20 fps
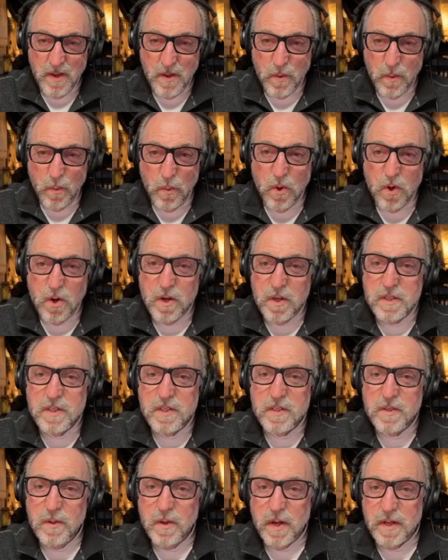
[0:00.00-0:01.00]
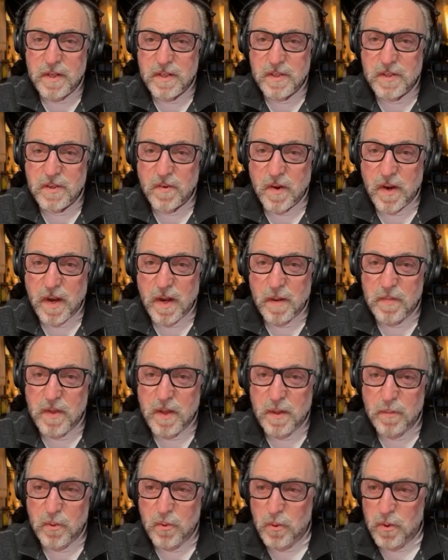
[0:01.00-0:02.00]
Words do not describe the
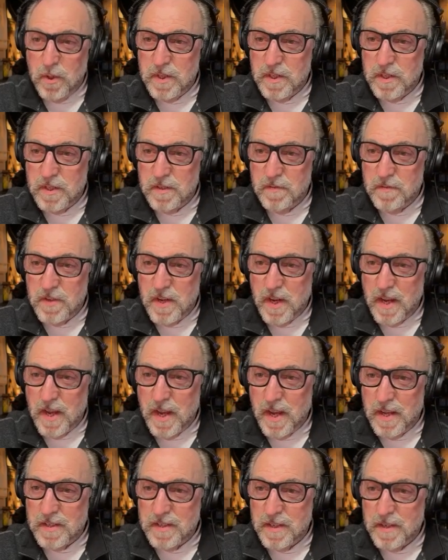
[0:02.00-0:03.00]
importance of Jake Kassen.